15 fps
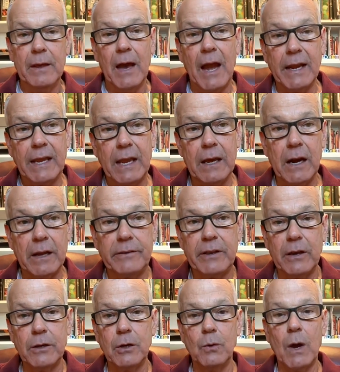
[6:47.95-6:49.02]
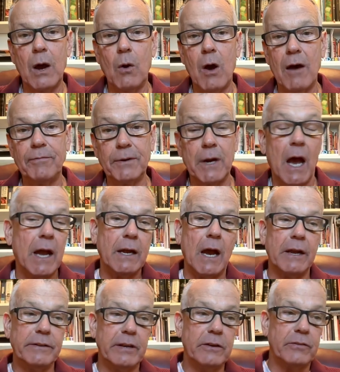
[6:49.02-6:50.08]
I cannot tell you how often
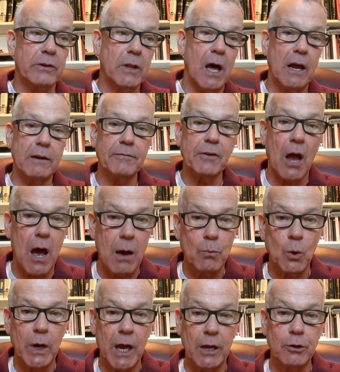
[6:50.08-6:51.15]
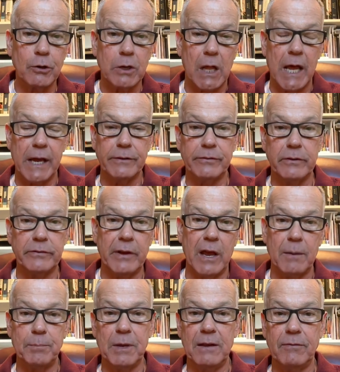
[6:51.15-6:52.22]
I teach a lot of COM 100 classes
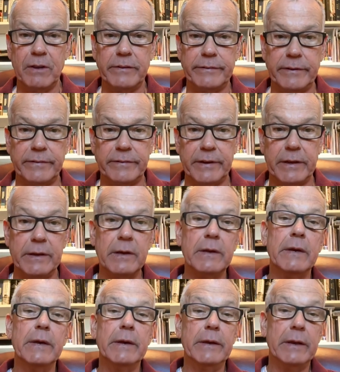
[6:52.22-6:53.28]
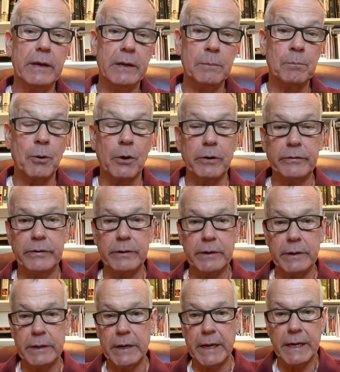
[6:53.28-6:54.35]
at PVCC in person,
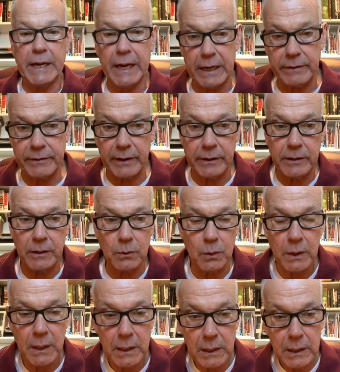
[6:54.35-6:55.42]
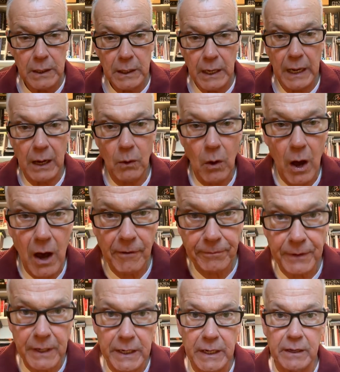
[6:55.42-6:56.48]
and I can't tell you how
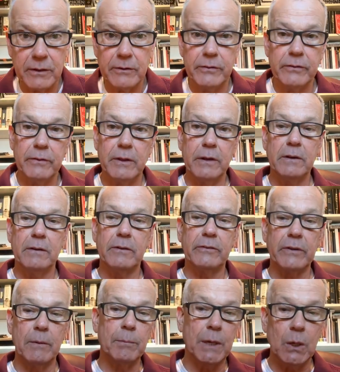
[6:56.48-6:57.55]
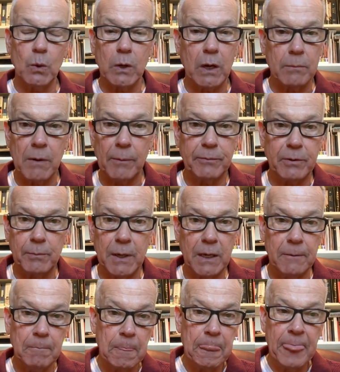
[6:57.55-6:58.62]
often it is that somebody will come up to
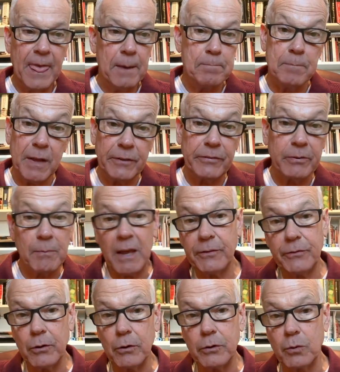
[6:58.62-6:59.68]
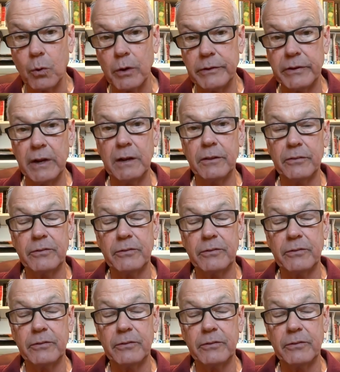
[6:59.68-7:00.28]
me mid-semester or towards the end of the